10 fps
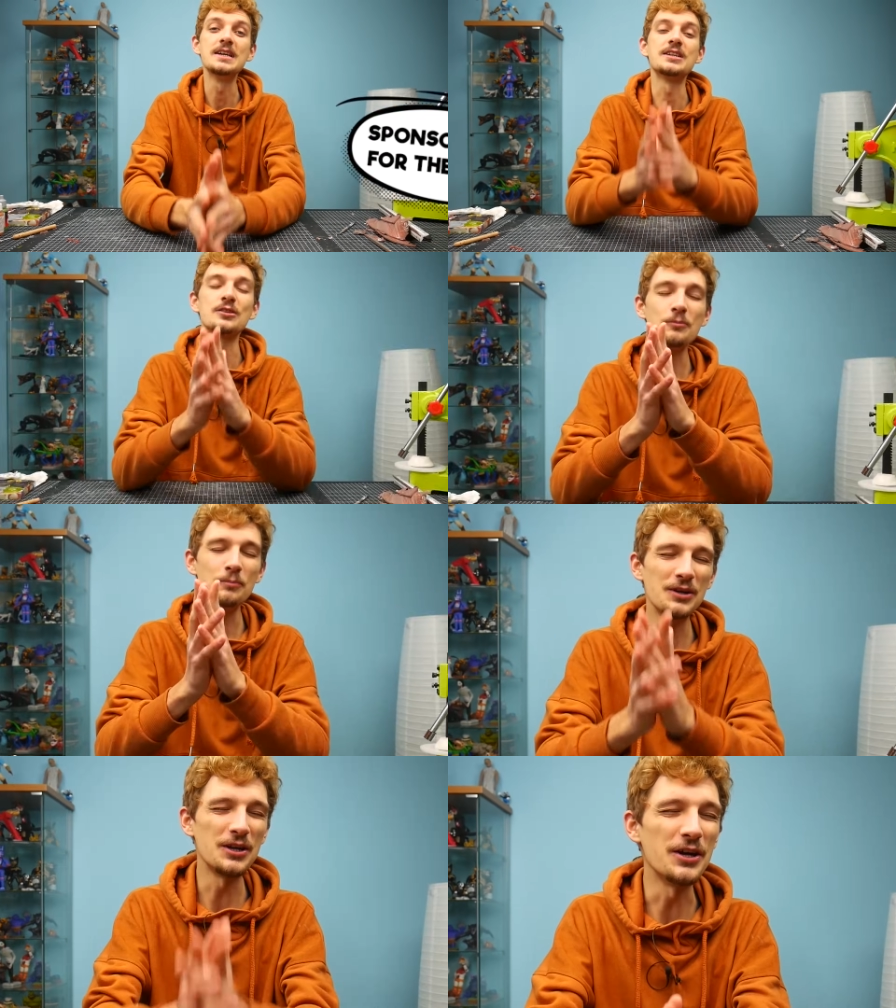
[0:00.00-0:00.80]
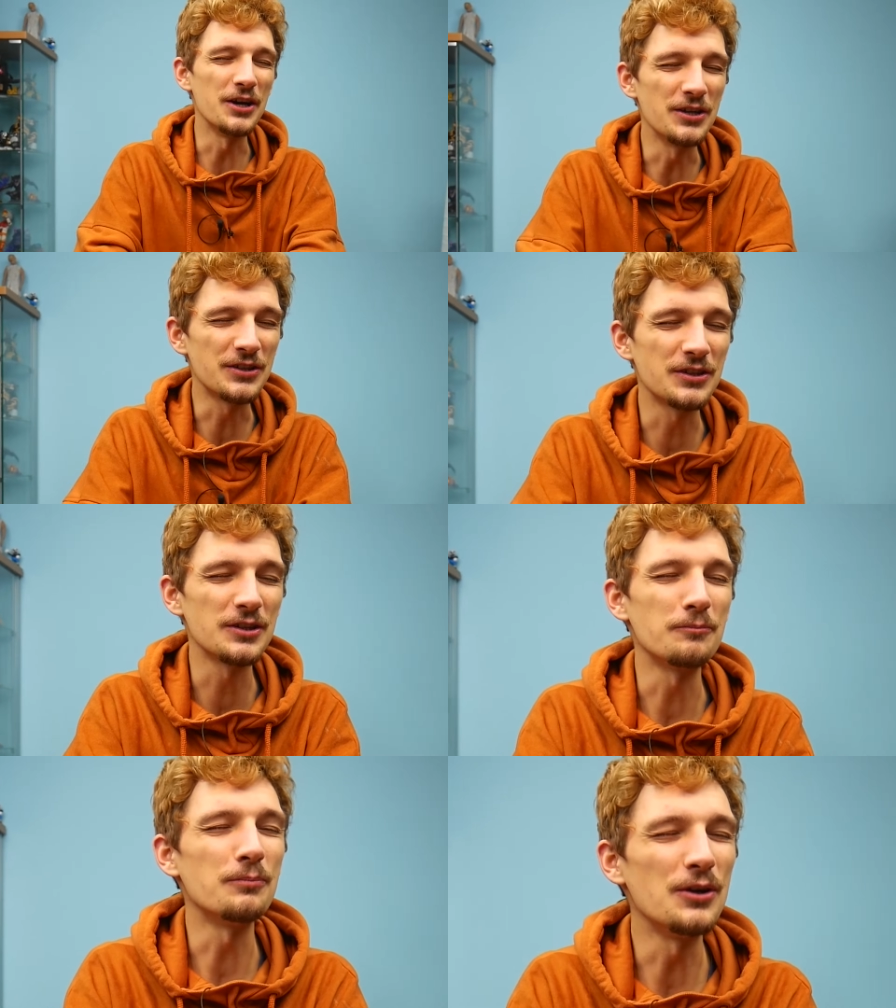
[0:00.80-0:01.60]
So please,
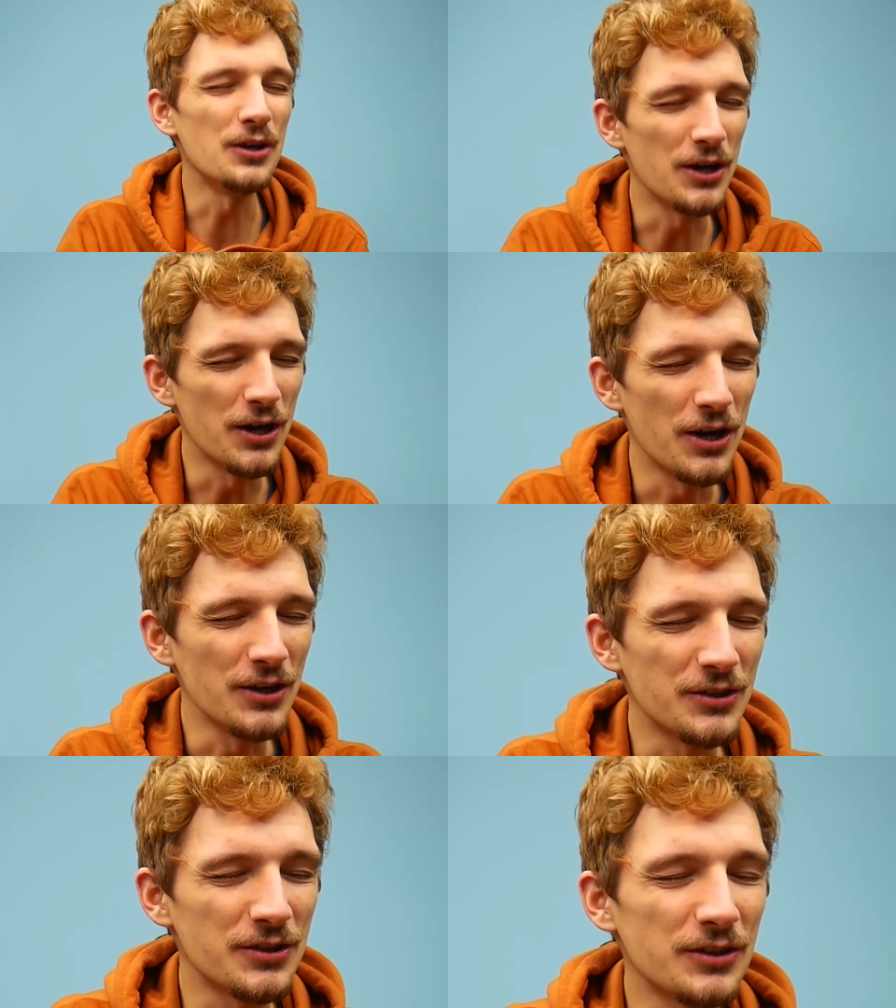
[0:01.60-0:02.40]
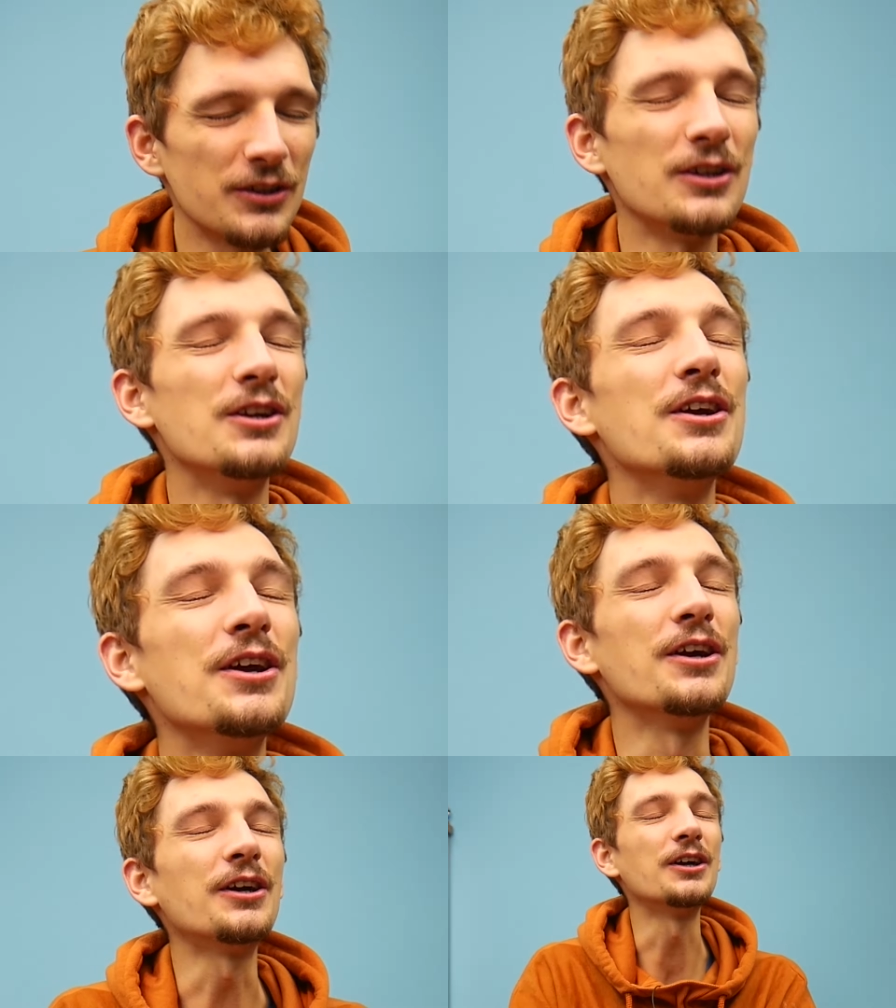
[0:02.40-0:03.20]
please
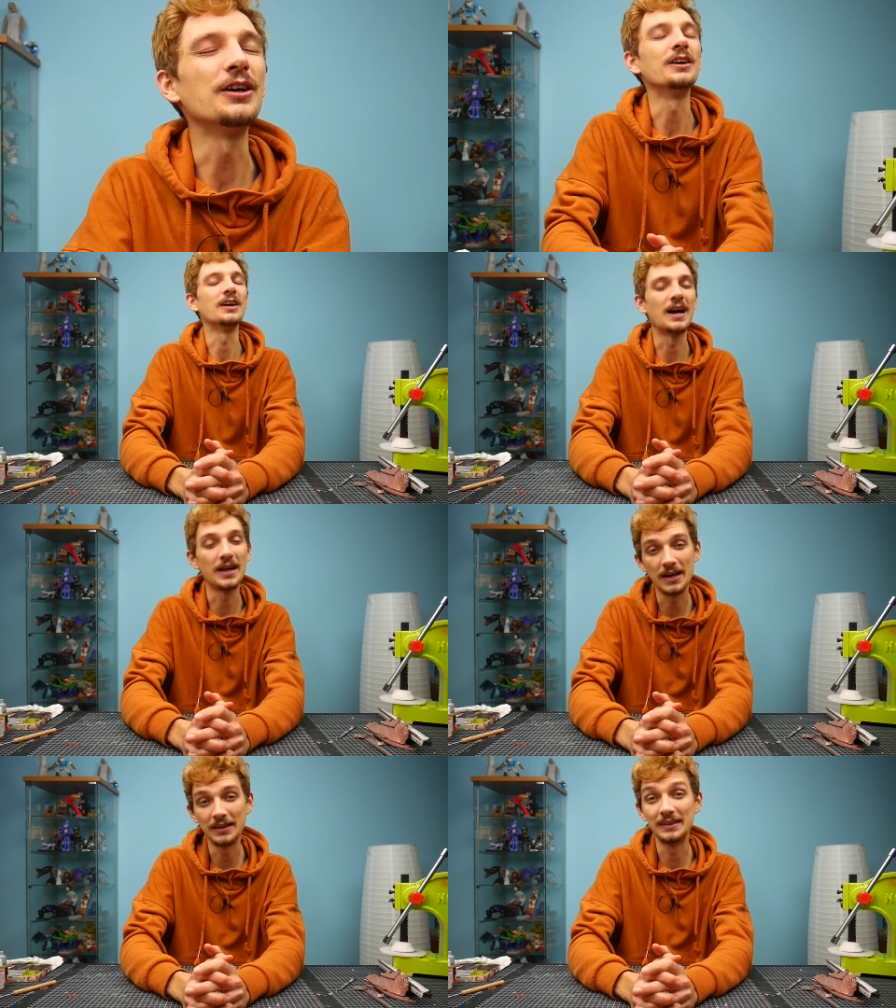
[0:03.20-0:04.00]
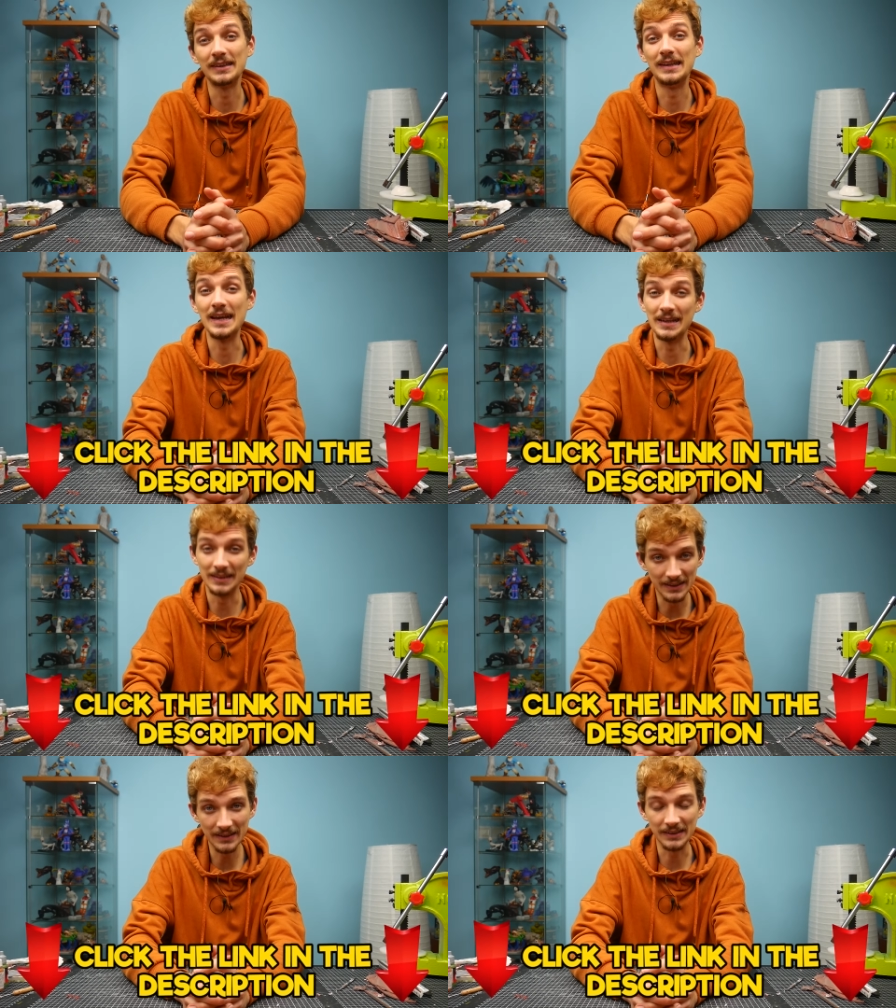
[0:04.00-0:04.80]
click on the
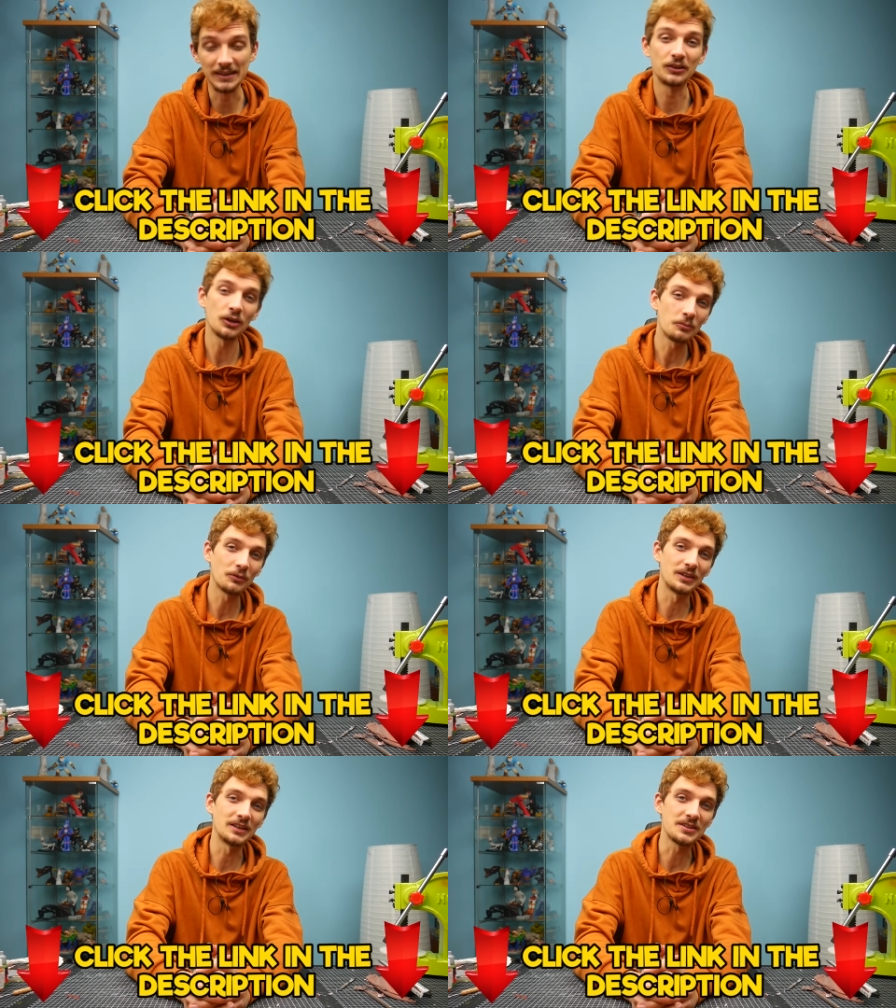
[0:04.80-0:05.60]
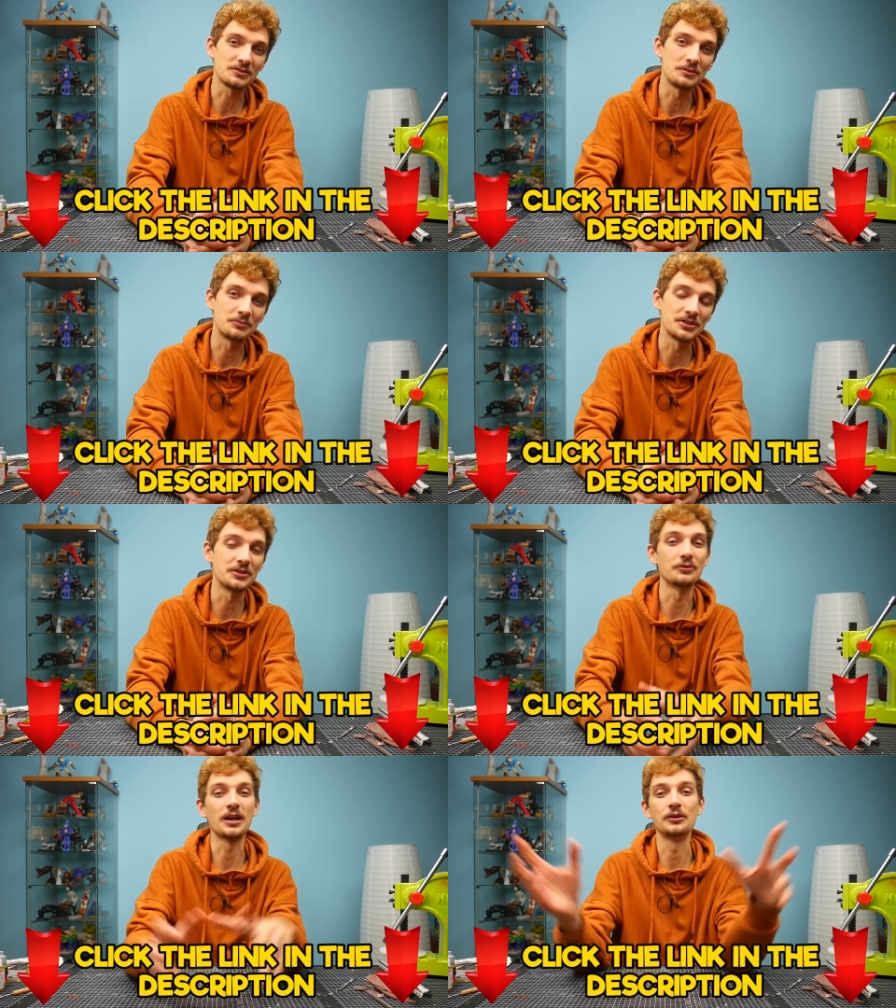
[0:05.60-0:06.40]
link at the top of the description.
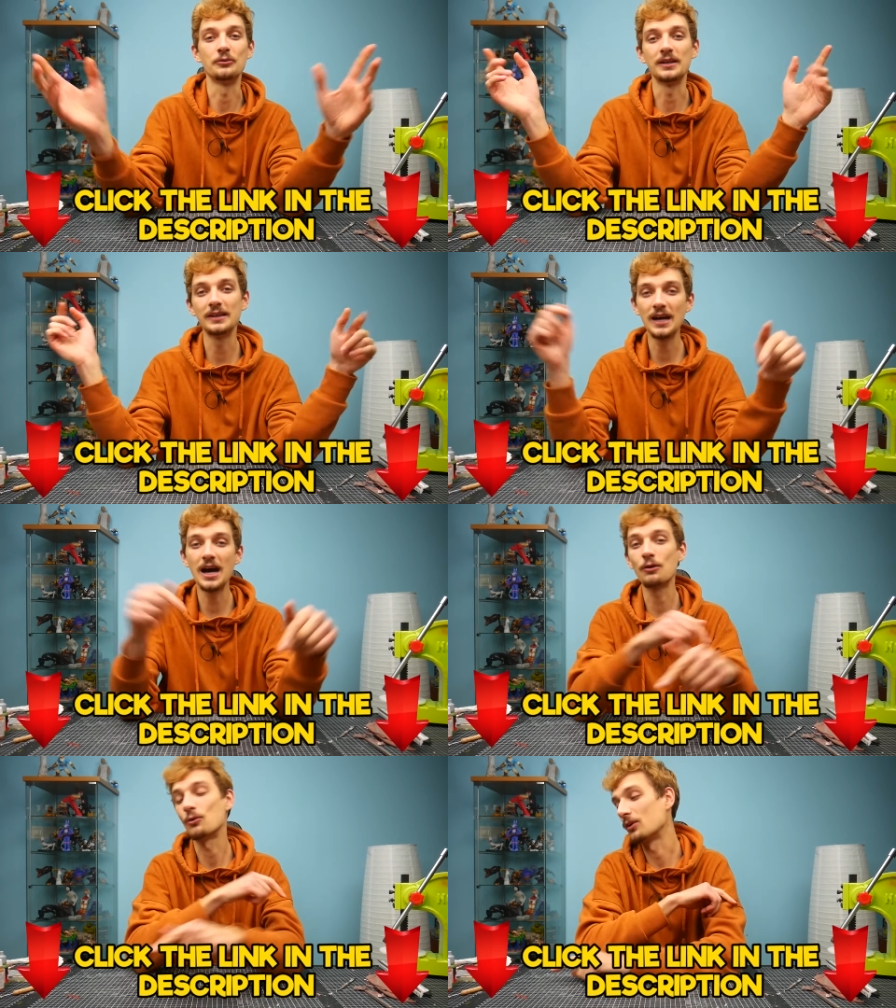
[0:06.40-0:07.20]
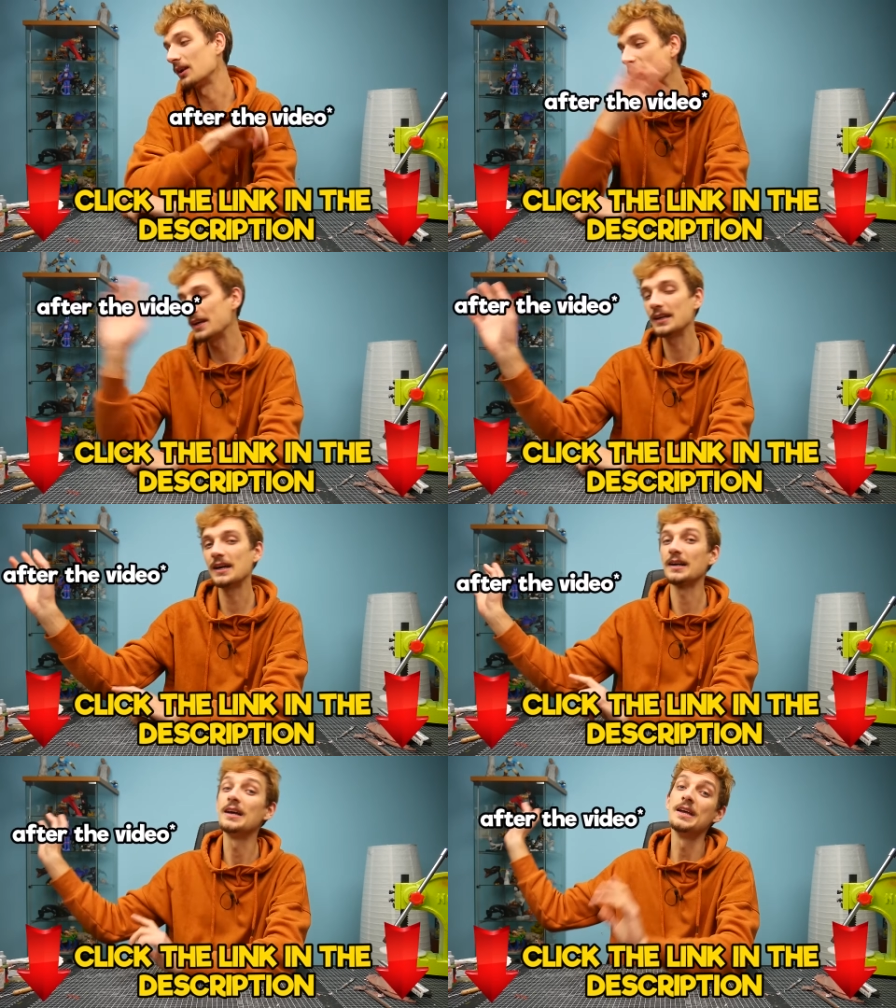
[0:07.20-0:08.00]
You can do it now or
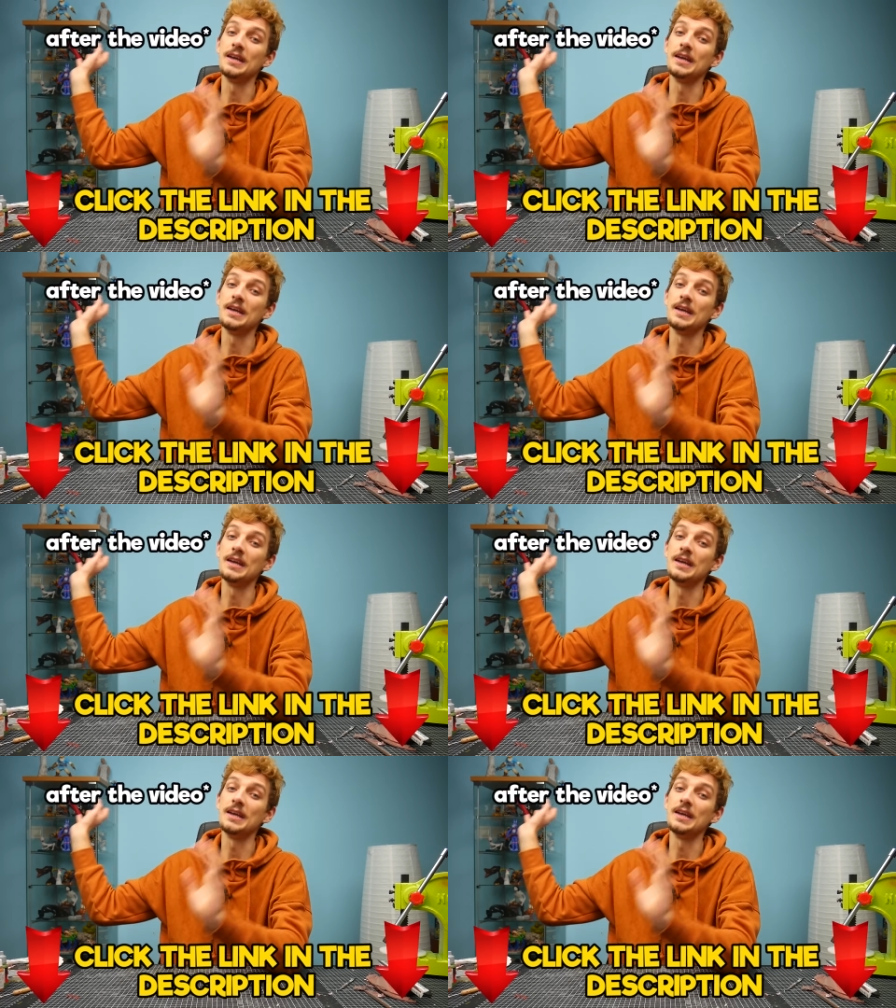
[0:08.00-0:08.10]
later.